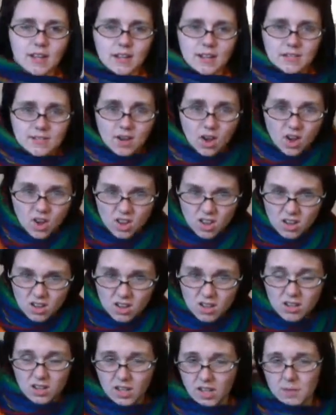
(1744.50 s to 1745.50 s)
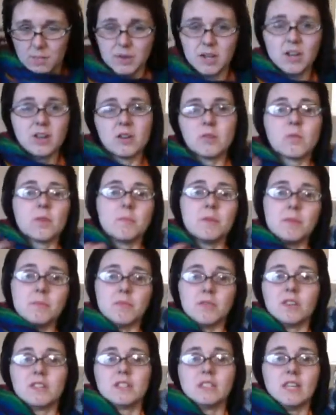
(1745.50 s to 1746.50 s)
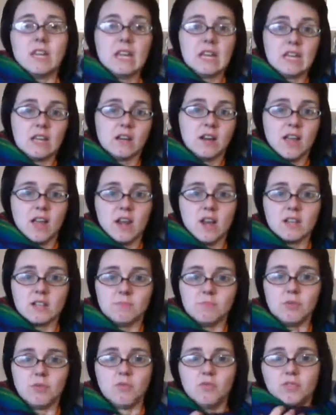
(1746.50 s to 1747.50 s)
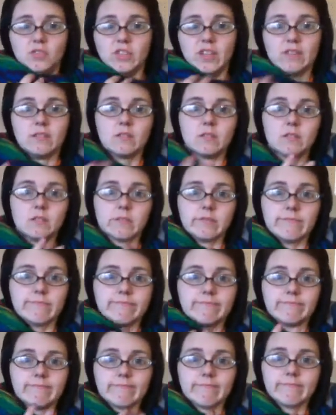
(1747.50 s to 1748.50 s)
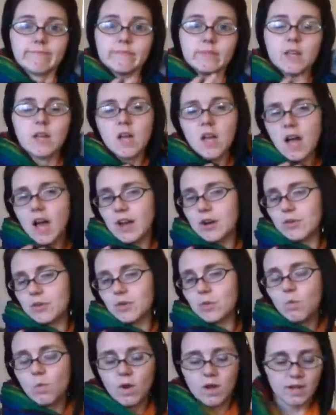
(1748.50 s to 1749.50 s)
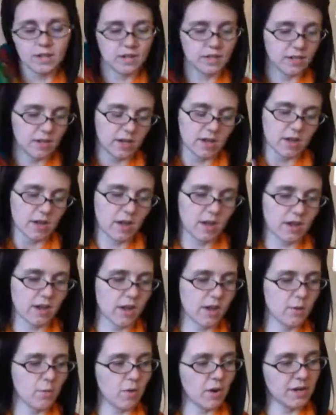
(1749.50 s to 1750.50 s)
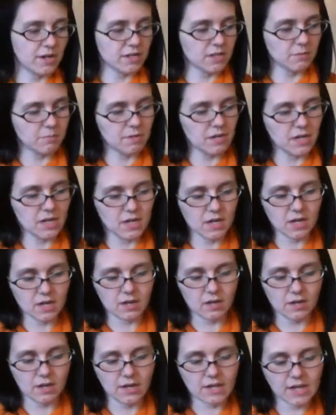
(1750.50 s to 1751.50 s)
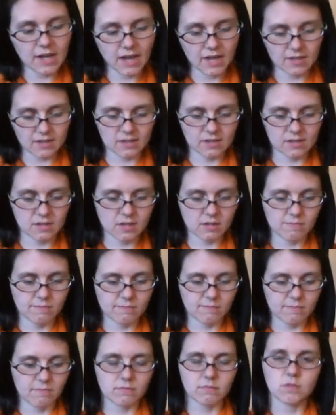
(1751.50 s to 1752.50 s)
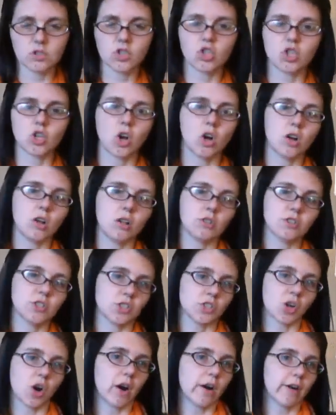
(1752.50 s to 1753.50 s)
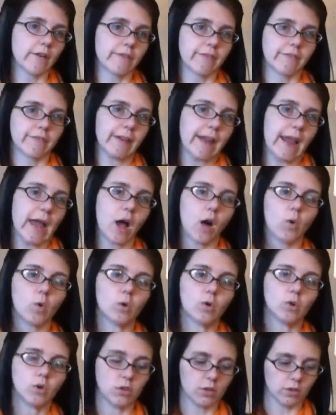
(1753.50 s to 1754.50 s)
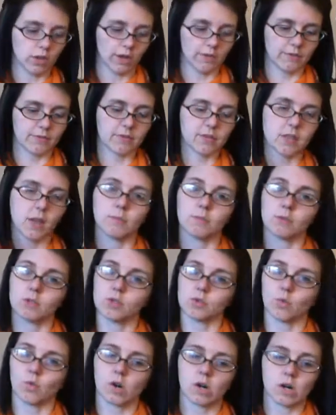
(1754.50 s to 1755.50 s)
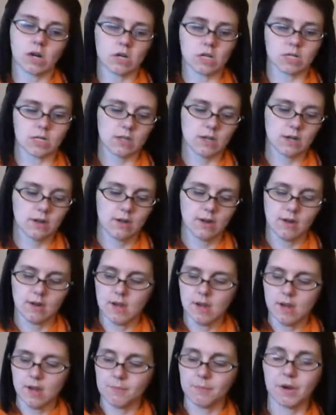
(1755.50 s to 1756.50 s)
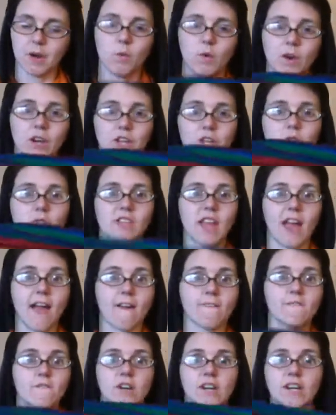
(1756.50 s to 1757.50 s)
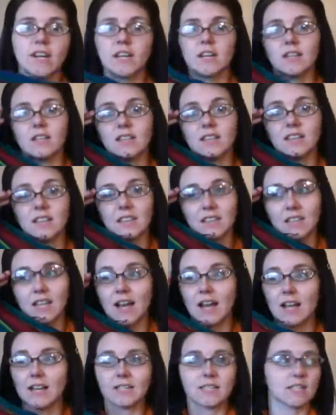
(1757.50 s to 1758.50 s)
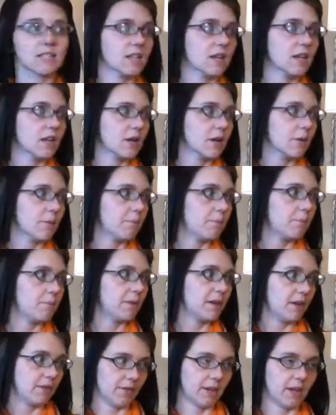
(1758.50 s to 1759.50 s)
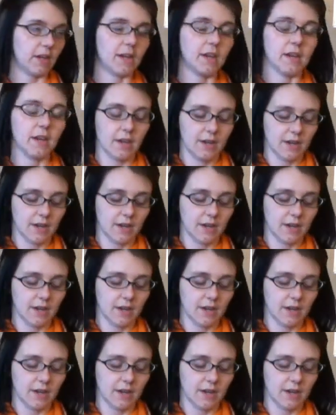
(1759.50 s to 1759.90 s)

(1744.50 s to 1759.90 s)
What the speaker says: is all up here where people can see it and its beautifulness. I don't know what I want it to be yet. Shawl, scarf, cowl of some sort, but I want to use every last bit of it.